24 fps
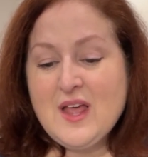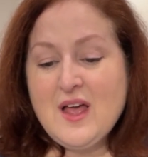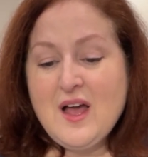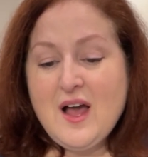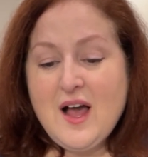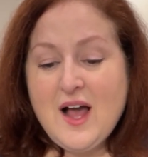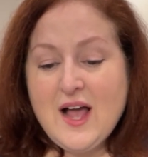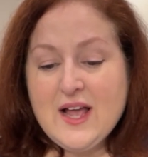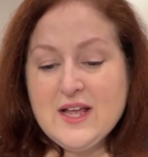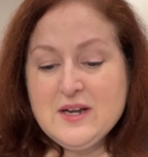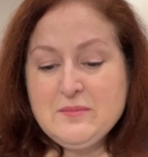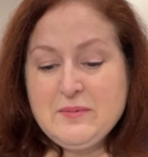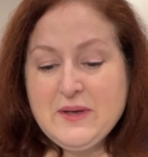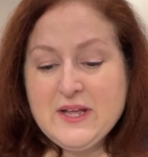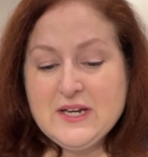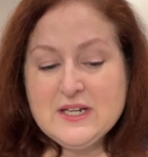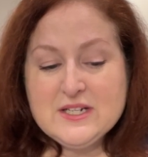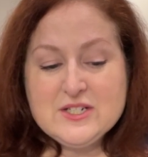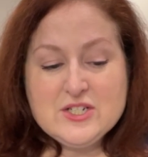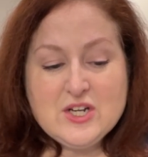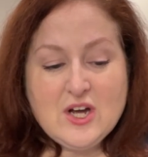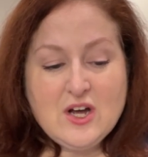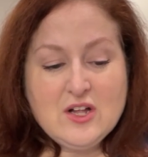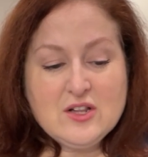I had paid
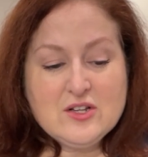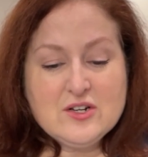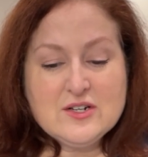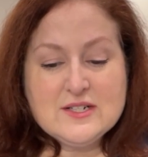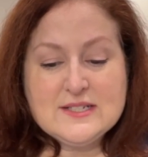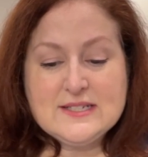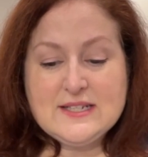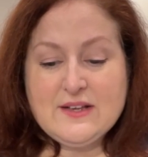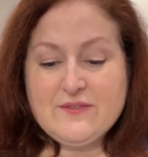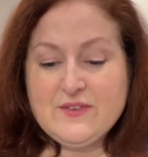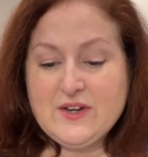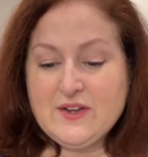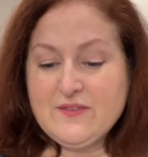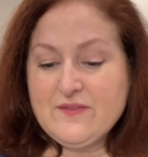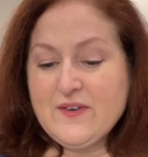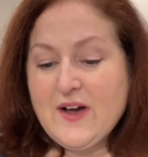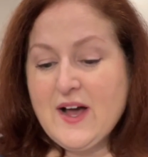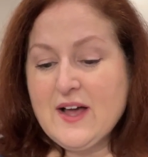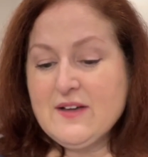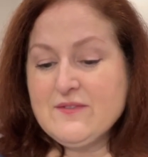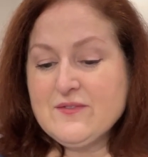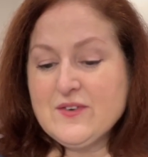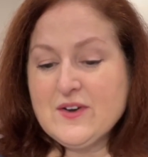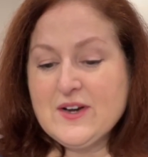
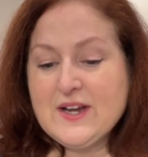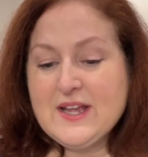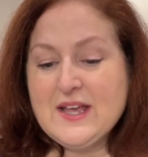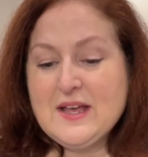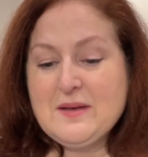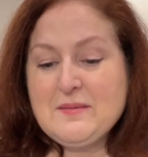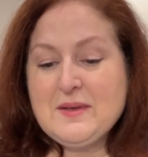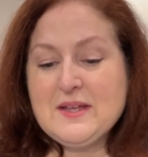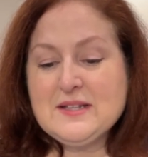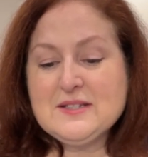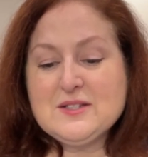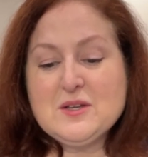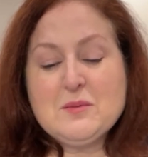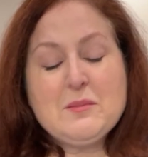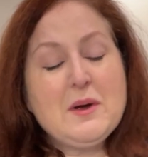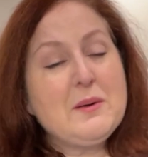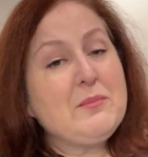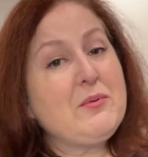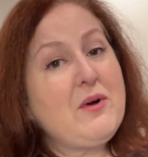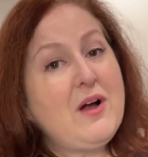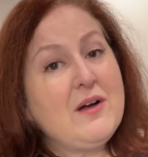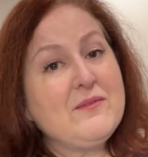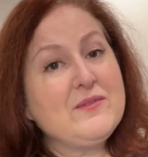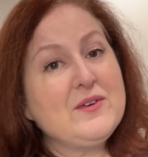$1.75 for him, and so my
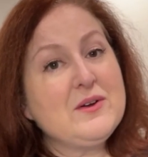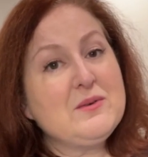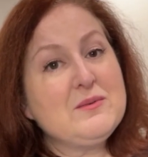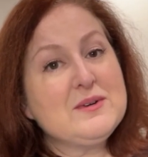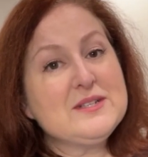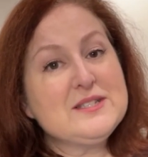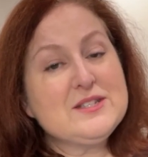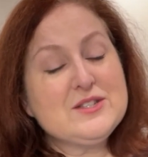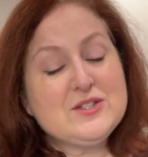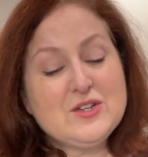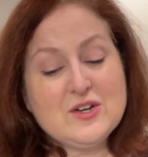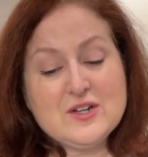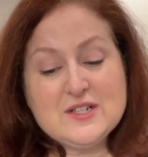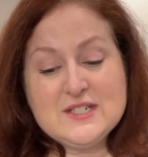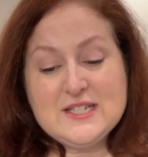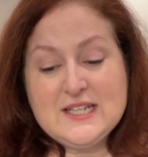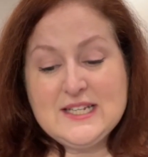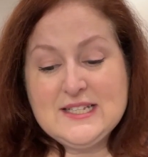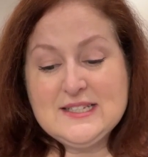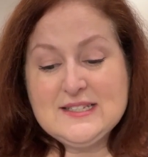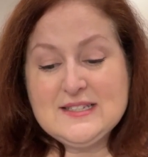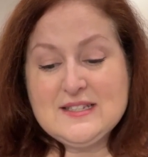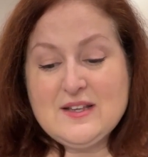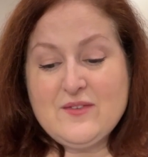profit was
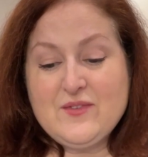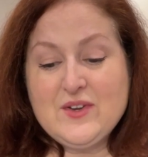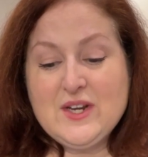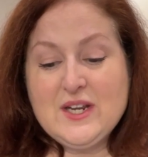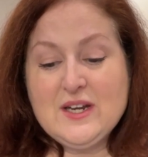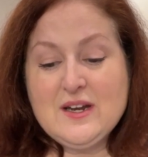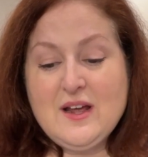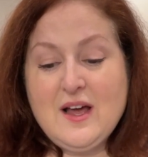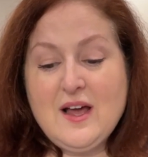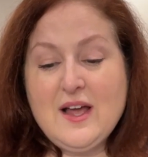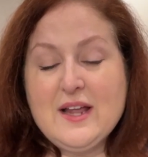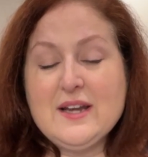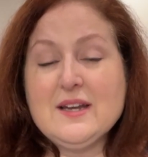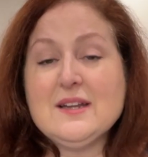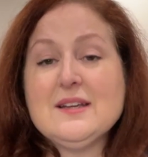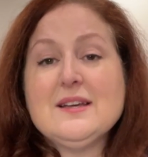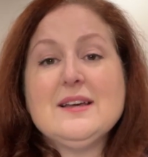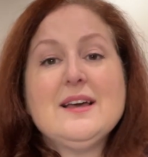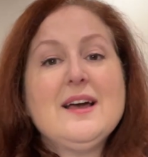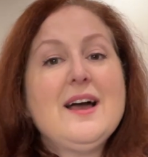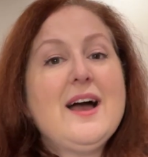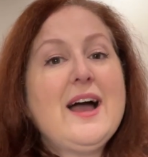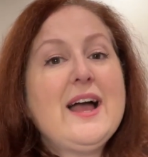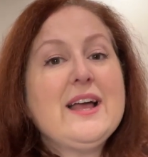$13.79.
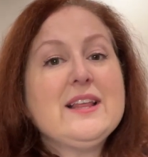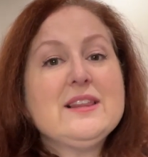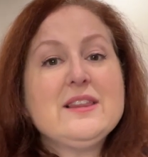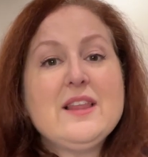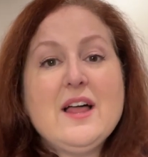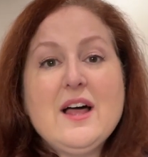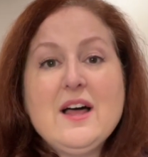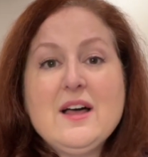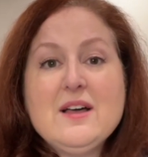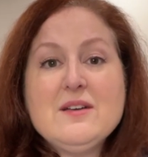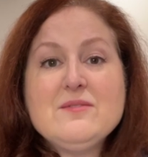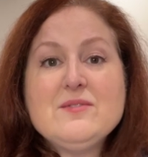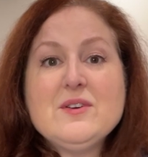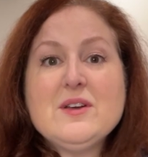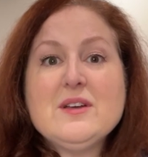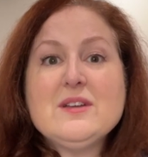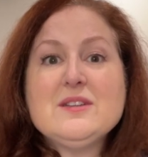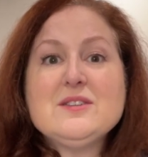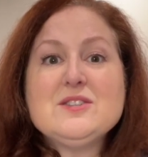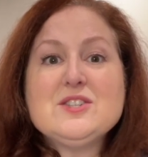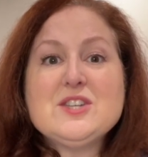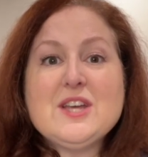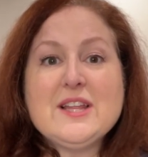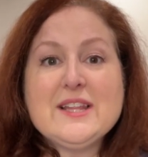I love
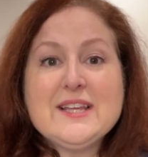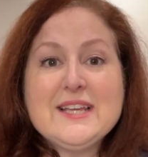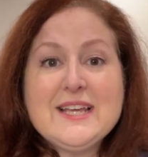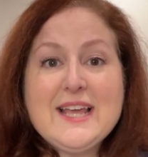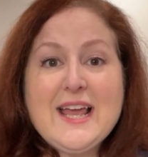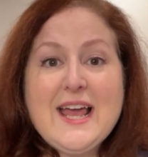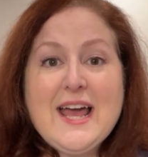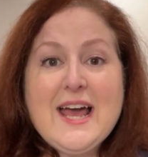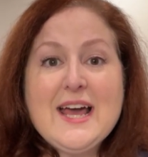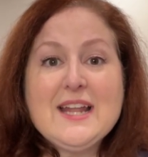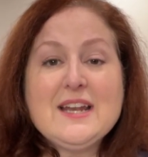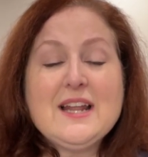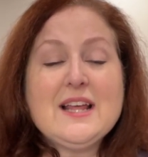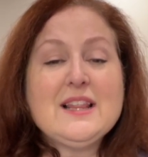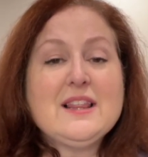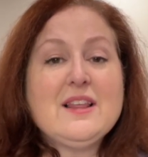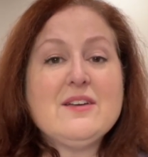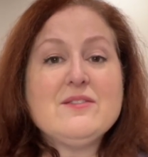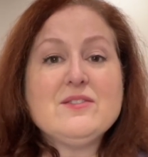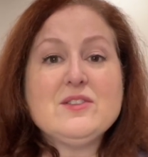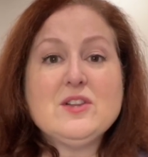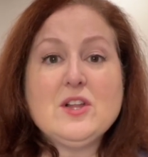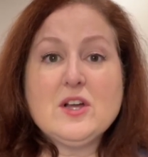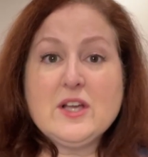Jellycat. I
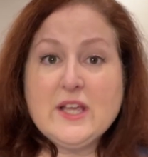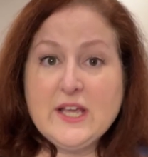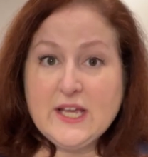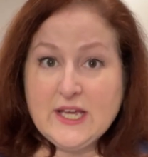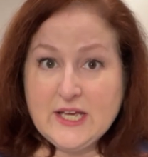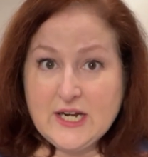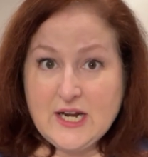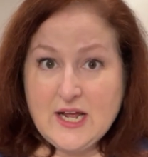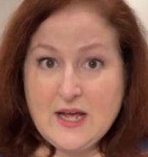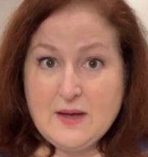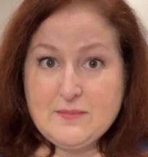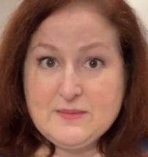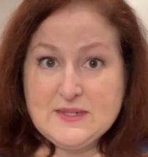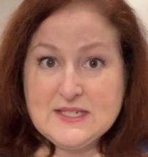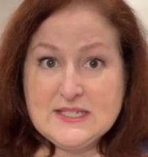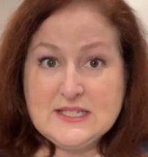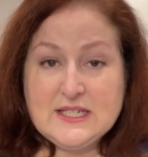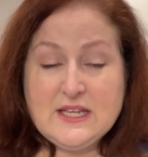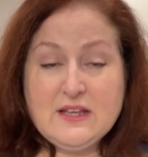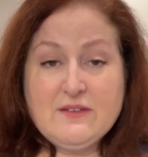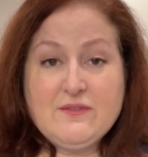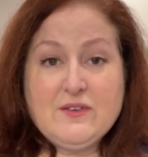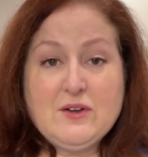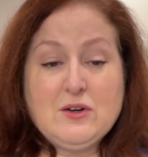love looking it up to
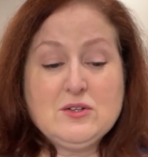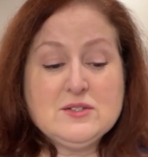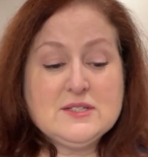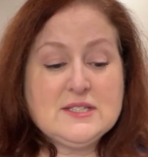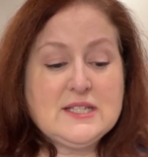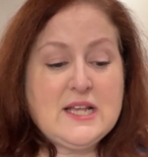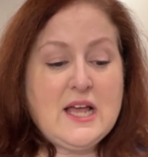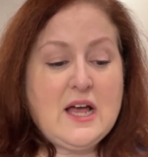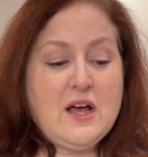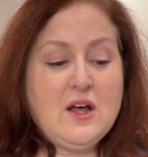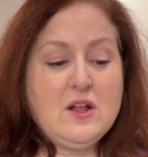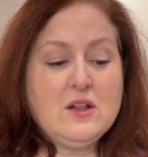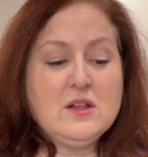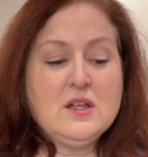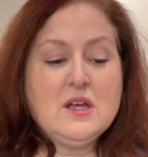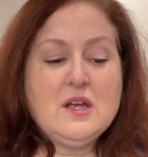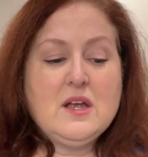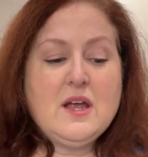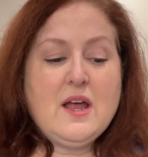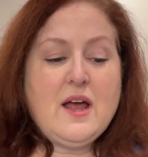see if it'll sell.